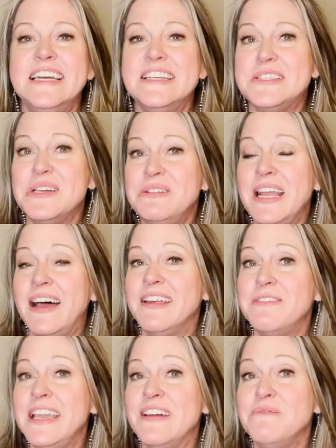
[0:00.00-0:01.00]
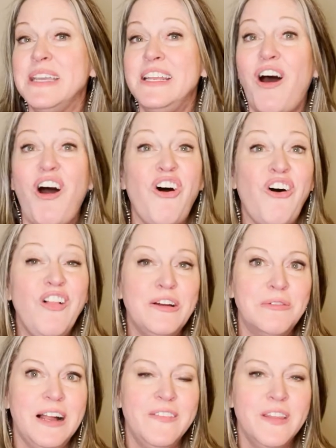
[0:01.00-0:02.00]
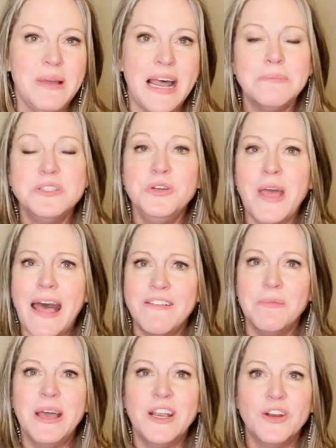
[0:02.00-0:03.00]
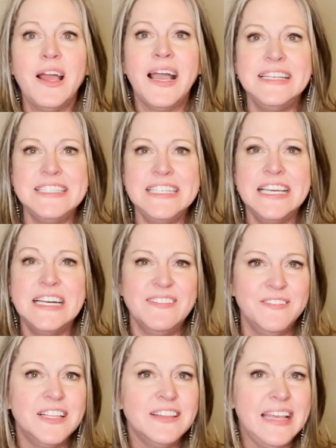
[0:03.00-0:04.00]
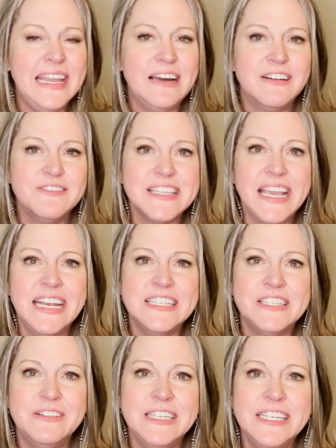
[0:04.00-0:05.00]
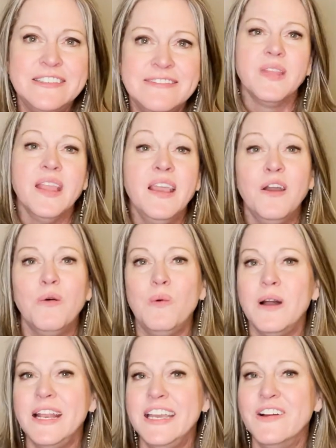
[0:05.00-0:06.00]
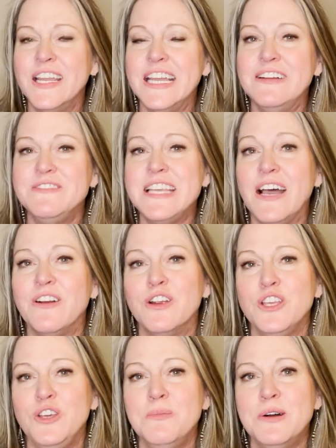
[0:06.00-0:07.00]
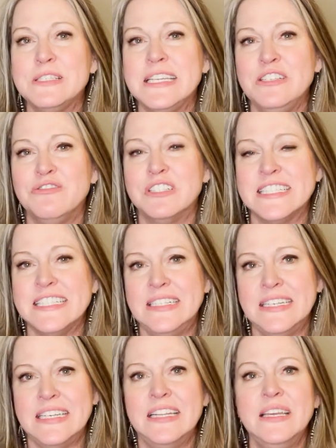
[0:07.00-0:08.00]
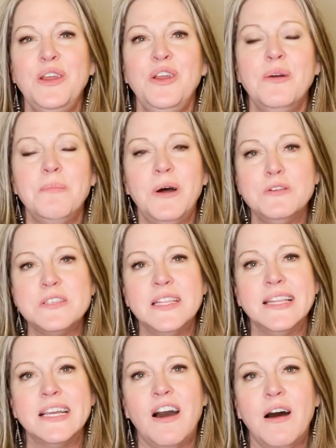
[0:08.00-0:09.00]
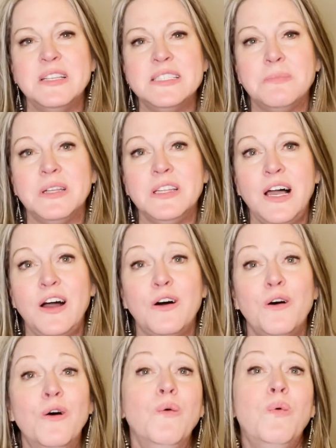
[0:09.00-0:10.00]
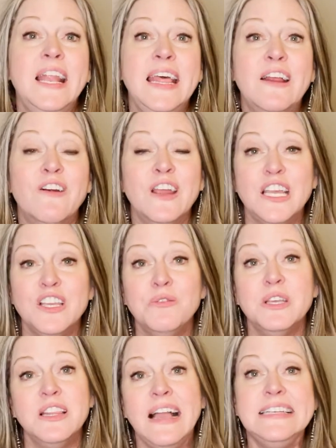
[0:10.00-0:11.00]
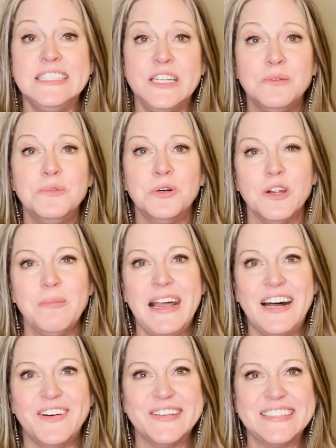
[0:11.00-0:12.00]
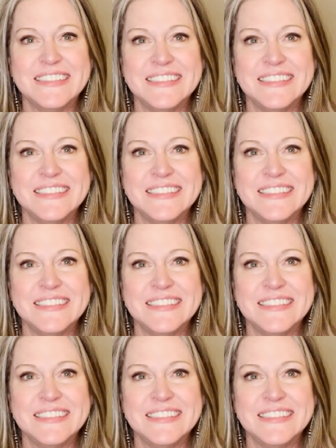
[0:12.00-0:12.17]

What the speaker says: So now that we have been all around the map, do you have a better idea of the layout of San Antonio? What area of town are you most interested in? Post in the comments below what area you would like to know more about.